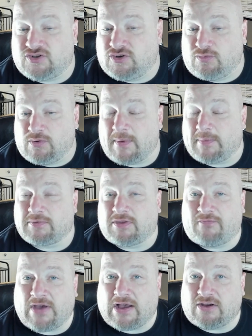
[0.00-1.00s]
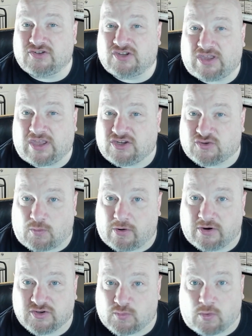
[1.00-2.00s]
you remember the vows that they swore
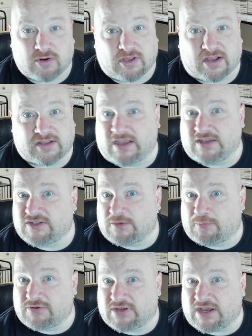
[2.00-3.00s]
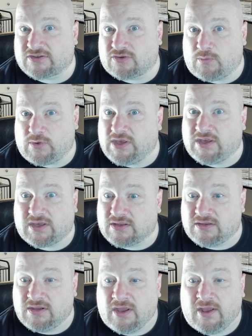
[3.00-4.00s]
as Warlock Knights to protect the weak
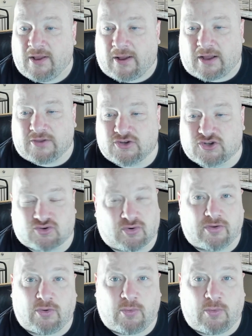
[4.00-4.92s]
and destroy the